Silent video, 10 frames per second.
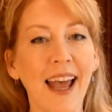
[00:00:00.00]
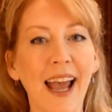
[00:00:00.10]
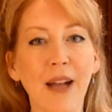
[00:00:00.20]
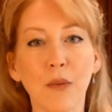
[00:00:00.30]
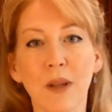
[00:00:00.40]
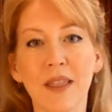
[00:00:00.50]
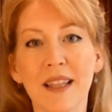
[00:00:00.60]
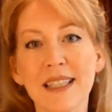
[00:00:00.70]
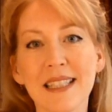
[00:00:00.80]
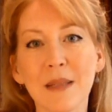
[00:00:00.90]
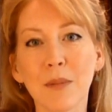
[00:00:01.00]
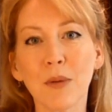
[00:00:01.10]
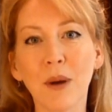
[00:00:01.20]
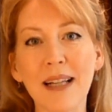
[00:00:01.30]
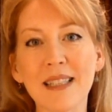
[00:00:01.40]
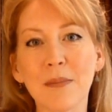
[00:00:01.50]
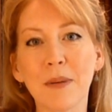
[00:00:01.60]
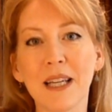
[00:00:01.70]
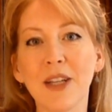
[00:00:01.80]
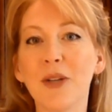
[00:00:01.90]
and with this simple
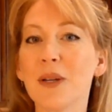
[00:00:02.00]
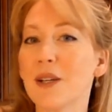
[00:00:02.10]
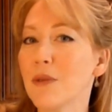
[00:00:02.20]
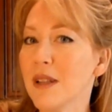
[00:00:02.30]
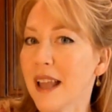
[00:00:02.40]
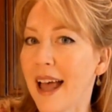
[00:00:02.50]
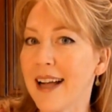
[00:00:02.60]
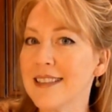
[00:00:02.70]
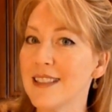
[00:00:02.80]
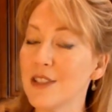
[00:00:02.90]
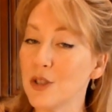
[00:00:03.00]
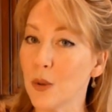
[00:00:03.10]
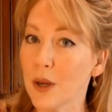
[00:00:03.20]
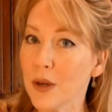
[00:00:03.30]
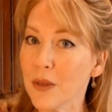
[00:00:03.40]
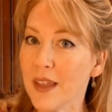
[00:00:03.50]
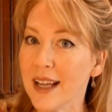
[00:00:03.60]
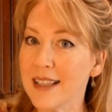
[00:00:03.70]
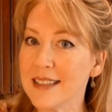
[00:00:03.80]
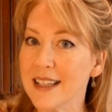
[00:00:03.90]
recipe you can relax and enjoy your
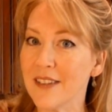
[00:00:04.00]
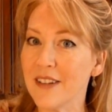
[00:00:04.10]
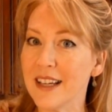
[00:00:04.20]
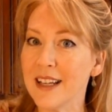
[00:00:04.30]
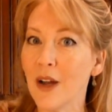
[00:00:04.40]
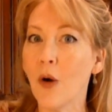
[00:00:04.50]
Thanksgiving